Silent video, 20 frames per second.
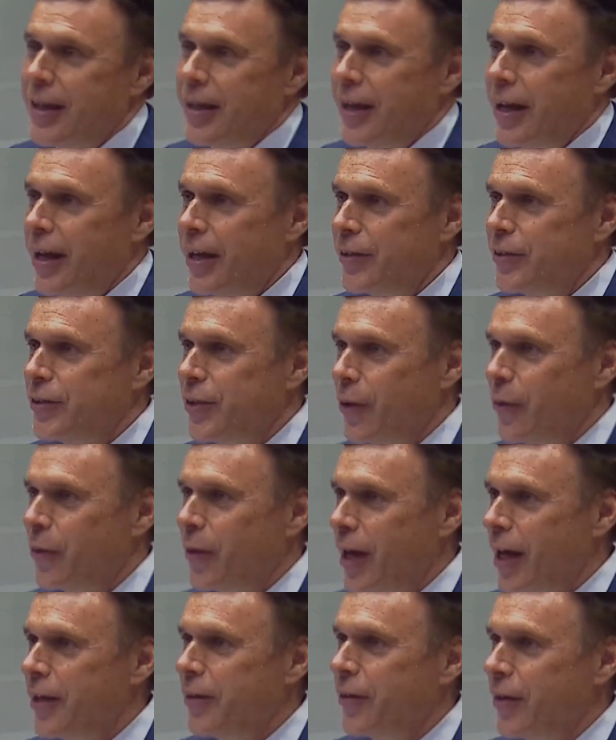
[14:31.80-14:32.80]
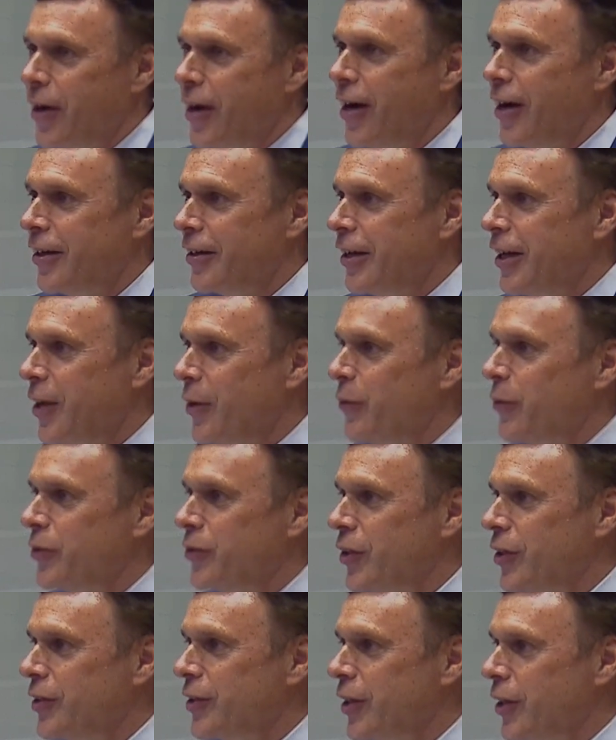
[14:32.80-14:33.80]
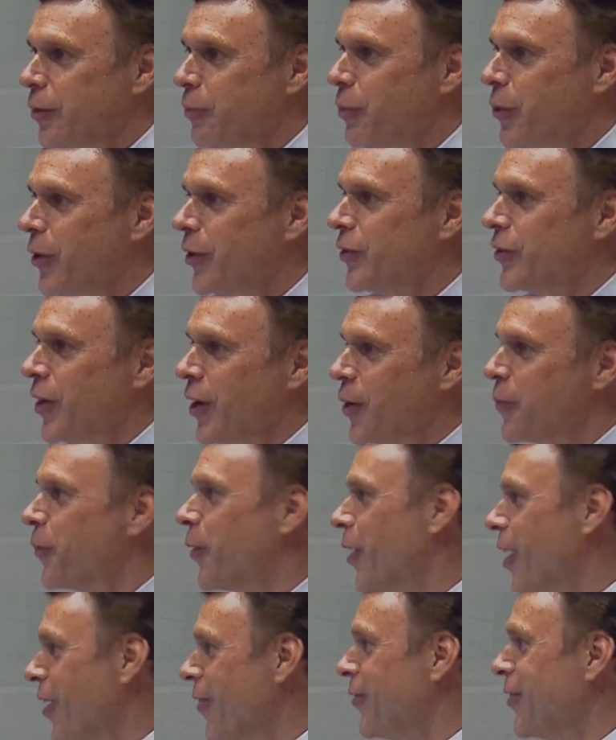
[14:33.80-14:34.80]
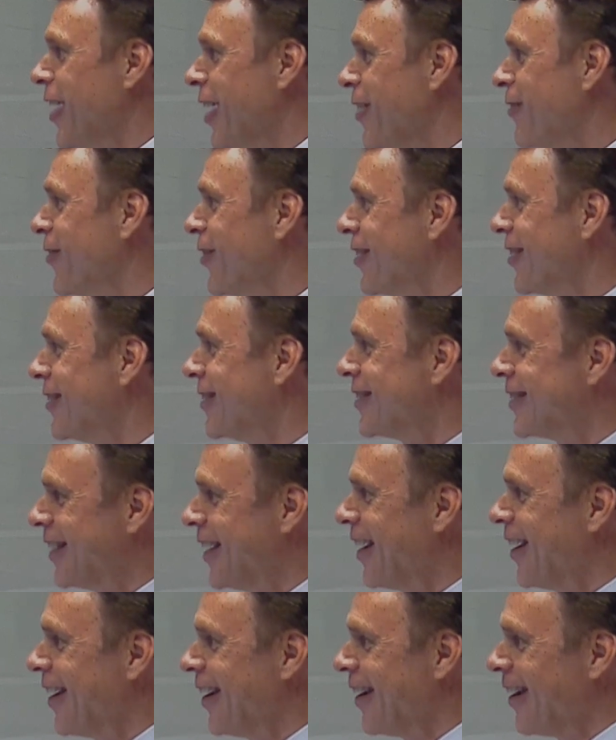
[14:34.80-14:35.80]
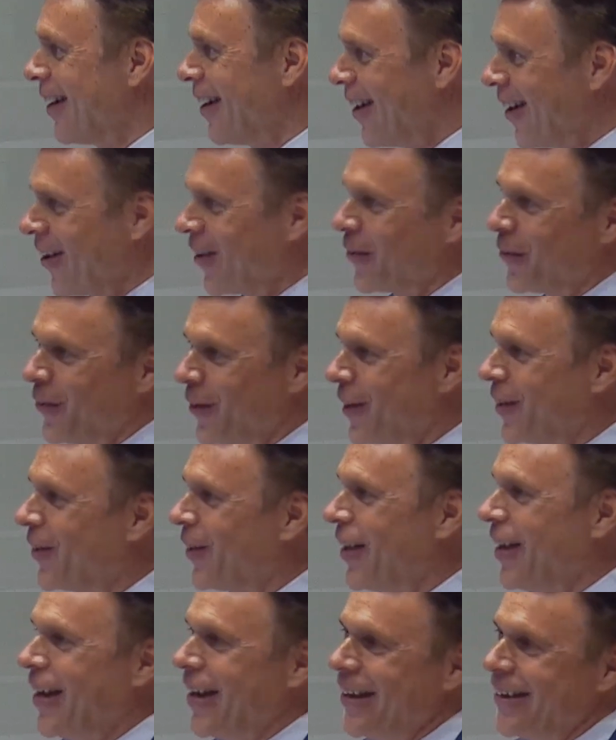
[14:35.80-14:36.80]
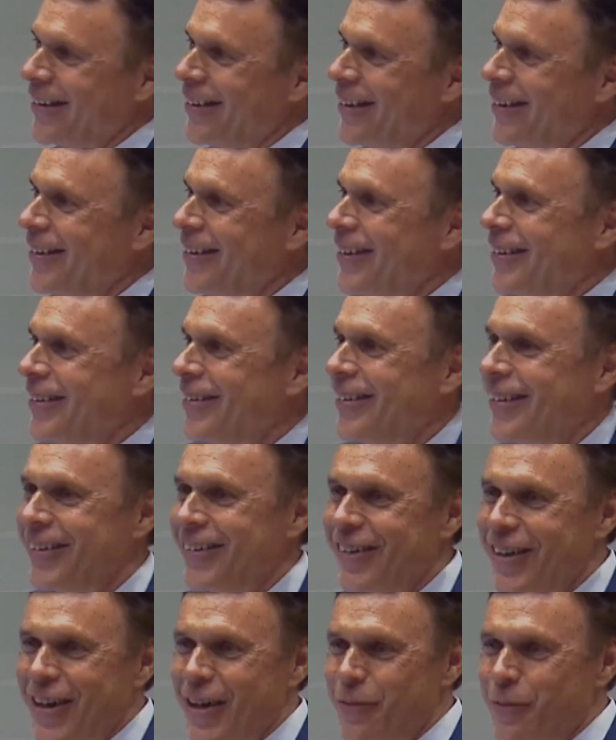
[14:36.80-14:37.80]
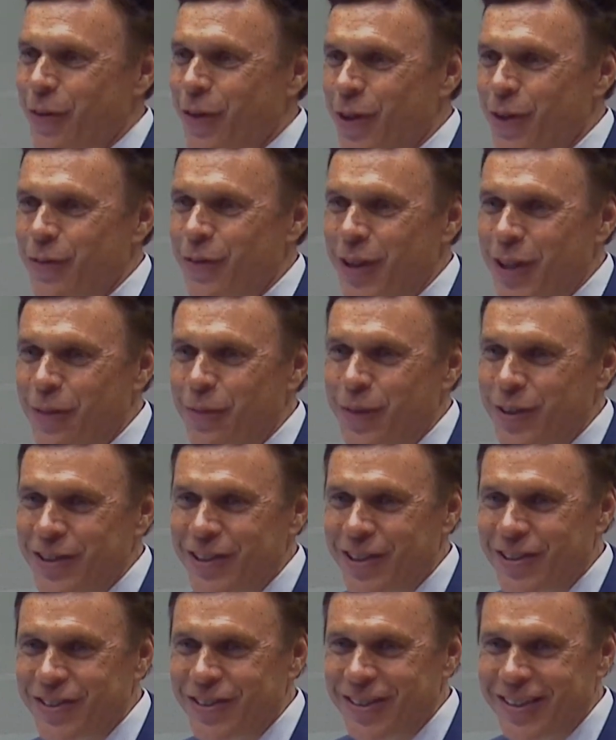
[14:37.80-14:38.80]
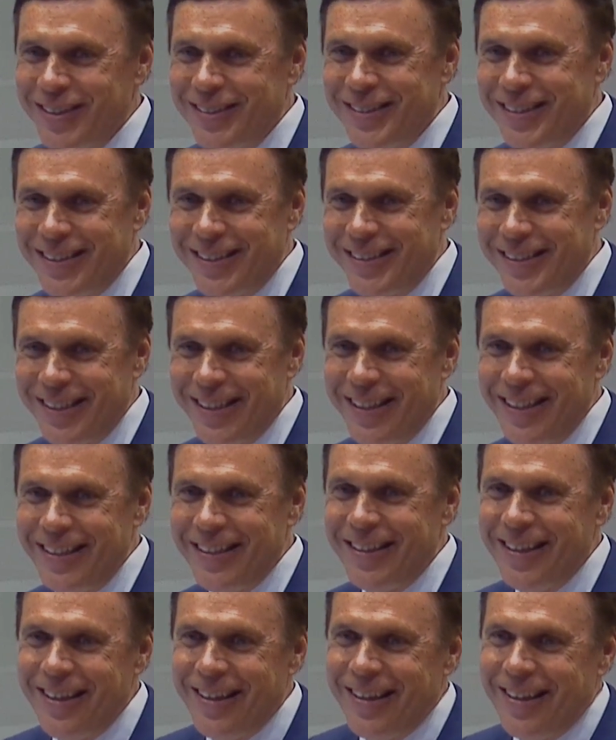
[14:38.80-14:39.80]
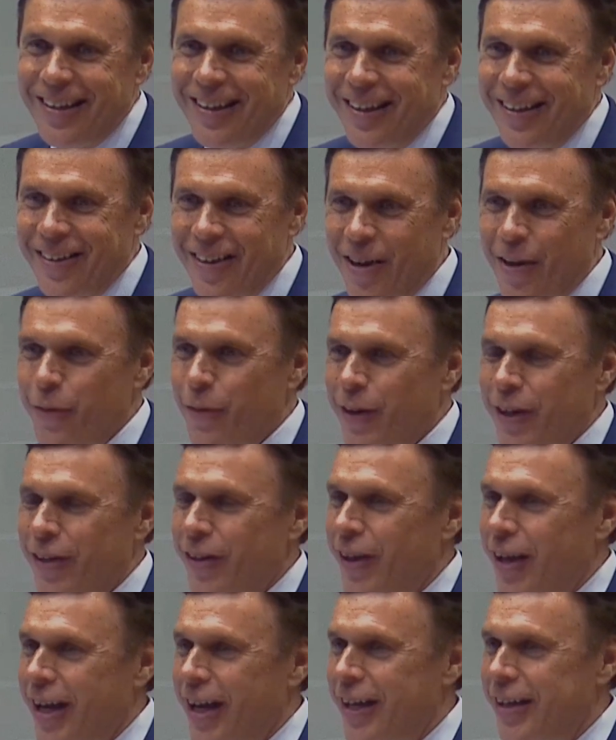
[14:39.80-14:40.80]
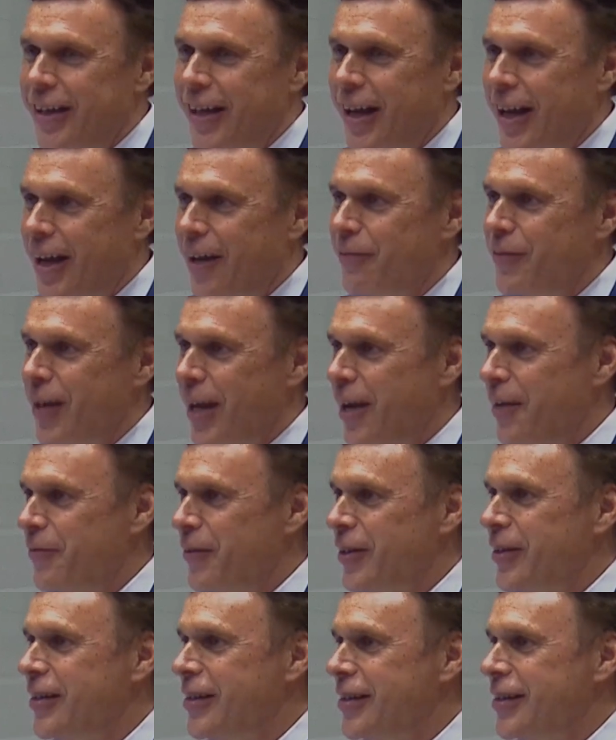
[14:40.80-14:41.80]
And so they thought he was just going to put his arm around David and say, aren't we glad that God put him in a position to succeed? And aren't we glad to have David